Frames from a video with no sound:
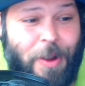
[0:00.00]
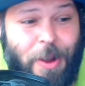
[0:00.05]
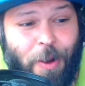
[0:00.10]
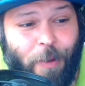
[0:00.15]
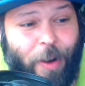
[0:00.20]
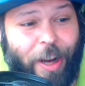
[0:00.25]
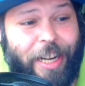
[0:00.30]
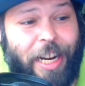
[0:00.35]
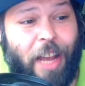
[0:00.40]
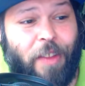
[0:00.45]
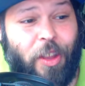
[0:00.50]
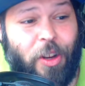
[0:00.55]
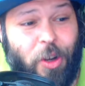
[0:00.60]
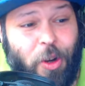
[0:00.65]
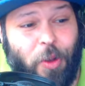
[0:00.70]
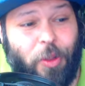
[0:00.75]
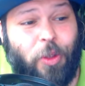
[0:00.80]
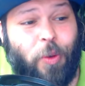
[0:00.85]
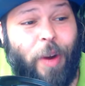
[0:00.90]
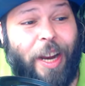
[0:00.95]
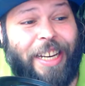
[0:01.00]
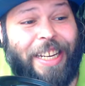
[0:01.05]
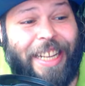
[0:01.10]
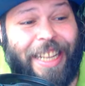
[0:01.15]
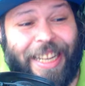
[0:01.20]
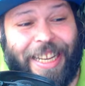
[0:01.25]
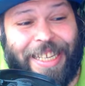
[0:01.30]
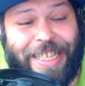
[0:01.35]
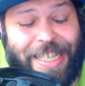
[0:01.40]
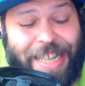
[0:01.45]
Right now, the new threat
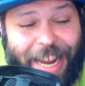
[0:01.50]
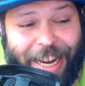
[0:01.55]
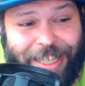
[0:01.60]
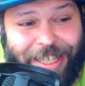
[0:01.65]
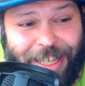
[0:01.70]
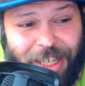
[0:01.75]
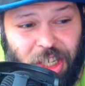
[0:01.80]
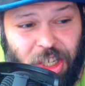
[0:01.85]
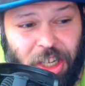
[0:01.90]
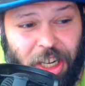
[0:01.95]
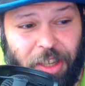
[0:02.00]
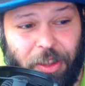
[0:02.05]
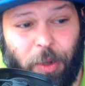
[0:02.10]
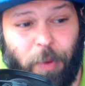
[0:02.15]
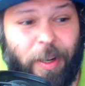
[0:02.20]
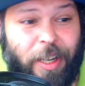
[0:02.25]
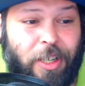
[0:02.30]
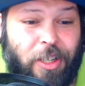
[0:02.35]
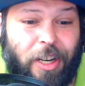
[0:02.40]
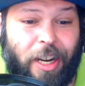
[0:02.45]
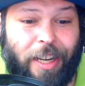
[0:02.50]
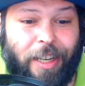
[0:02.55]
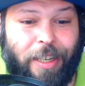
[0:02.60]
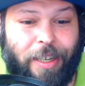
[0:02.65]
is knight to g3 check.